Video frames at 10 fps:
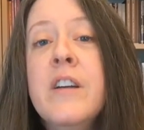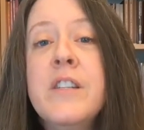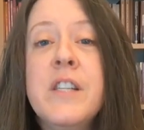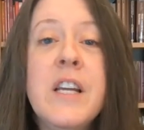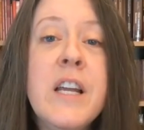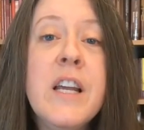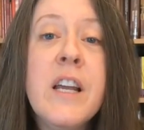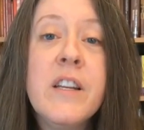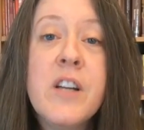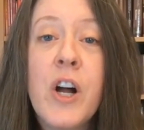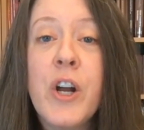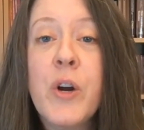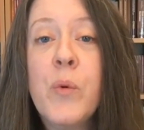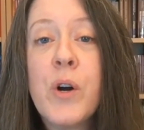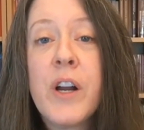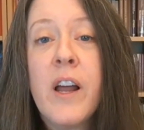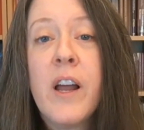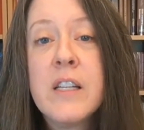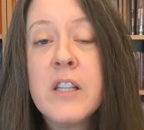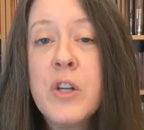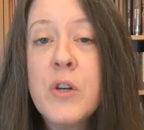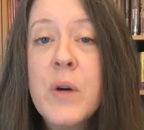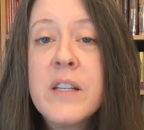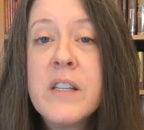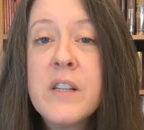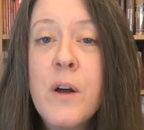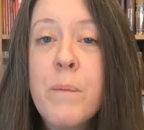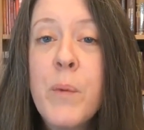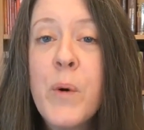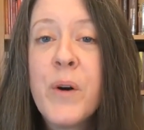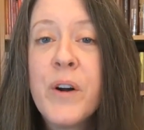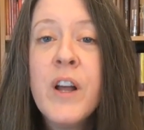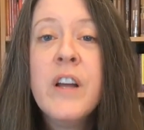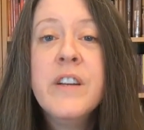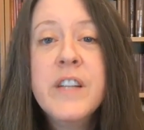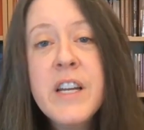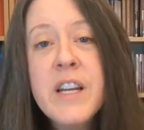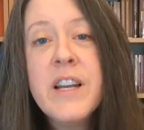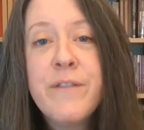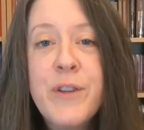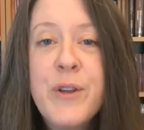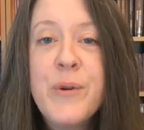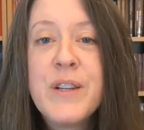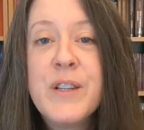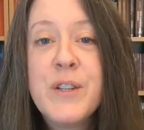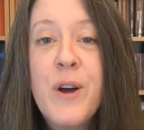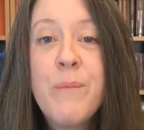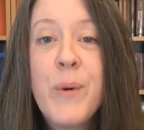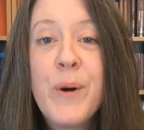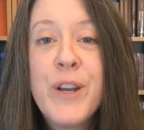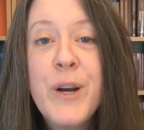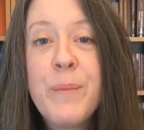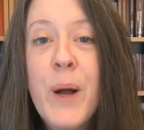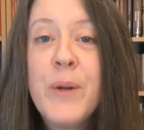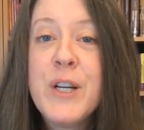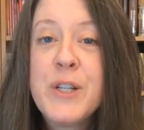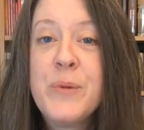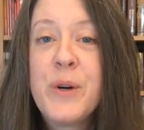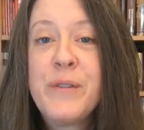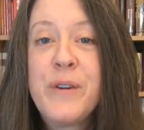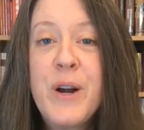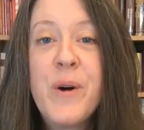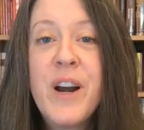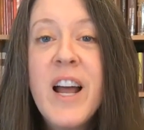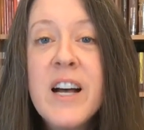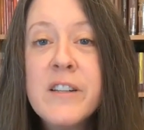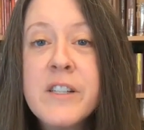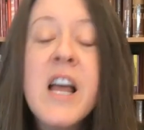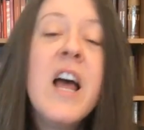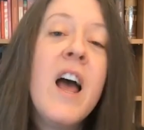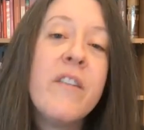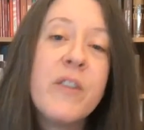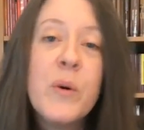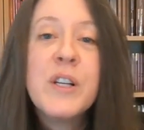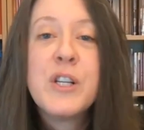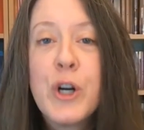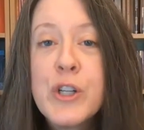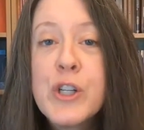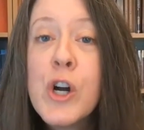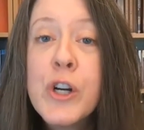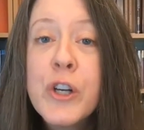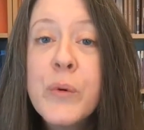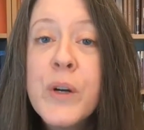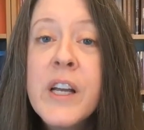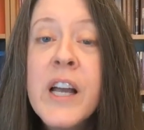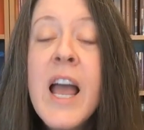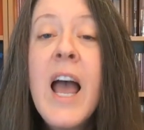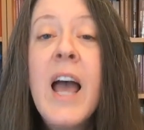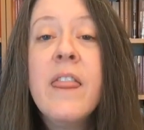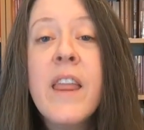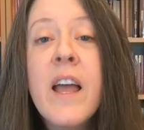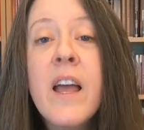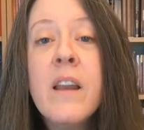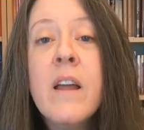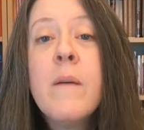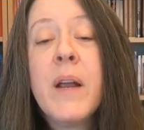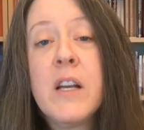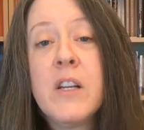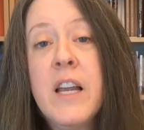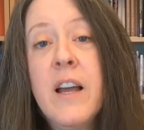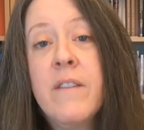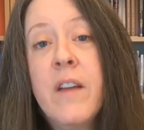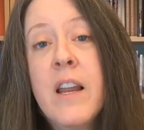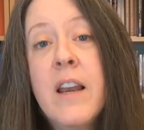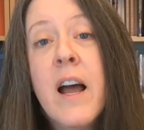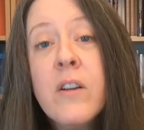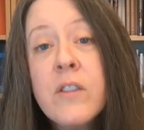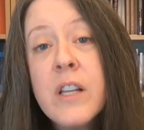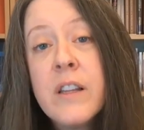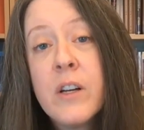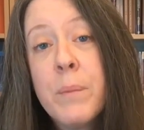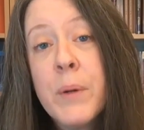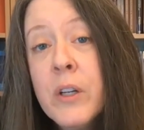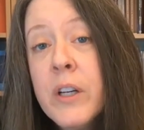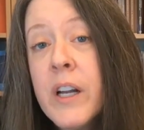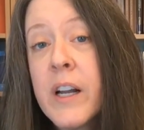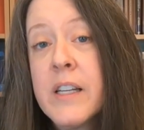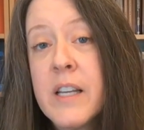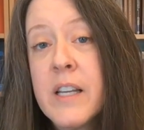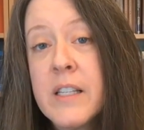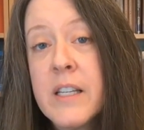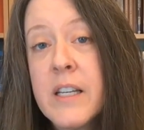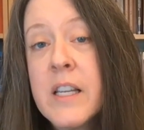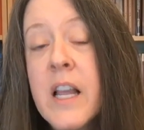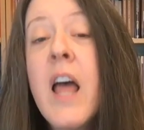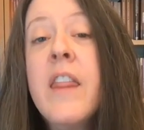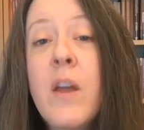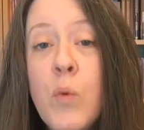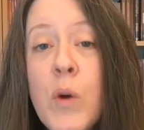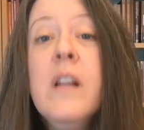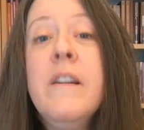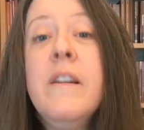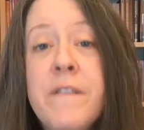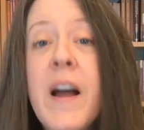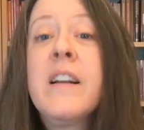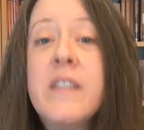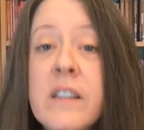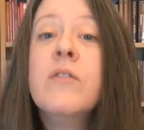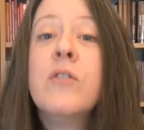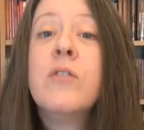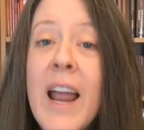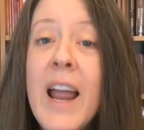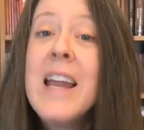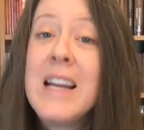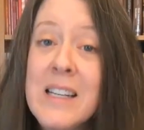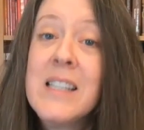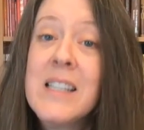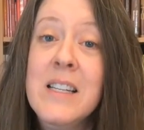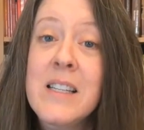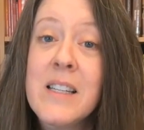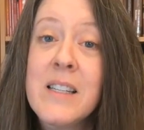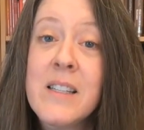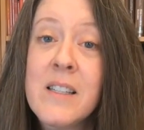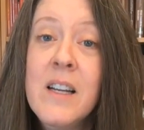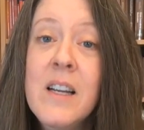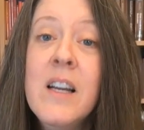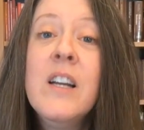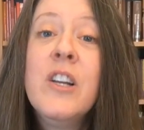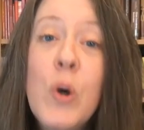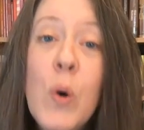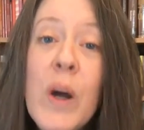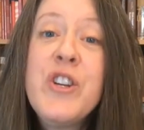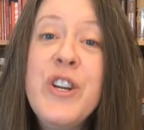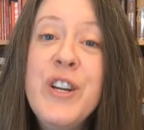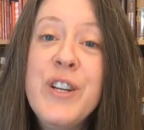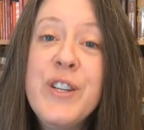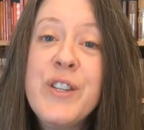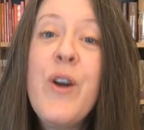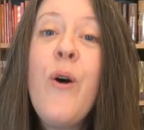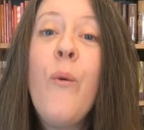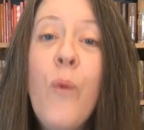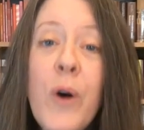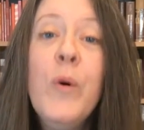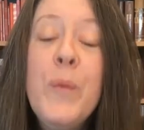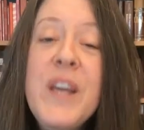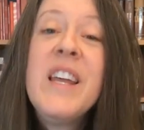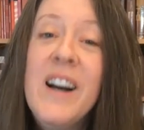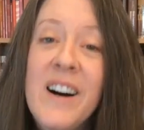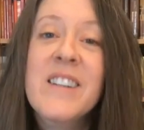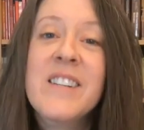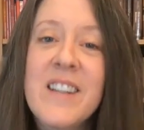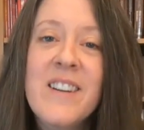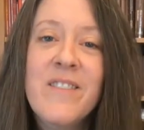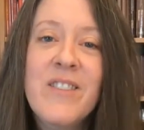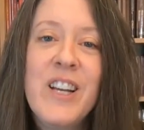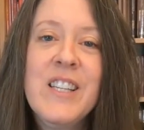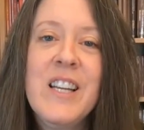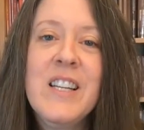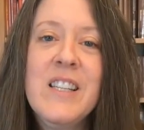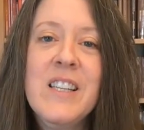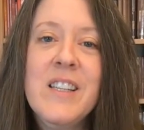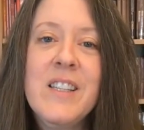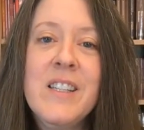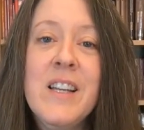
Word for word: C, it's not going to work unless the US is on board. D, if the US is on board, then it probably doesn't work for anyone else. Everyone starts arguing. And then because they have announced that they're building a consensus, they will in fact deliver a consensus. The question is, what will be the content of the consensus?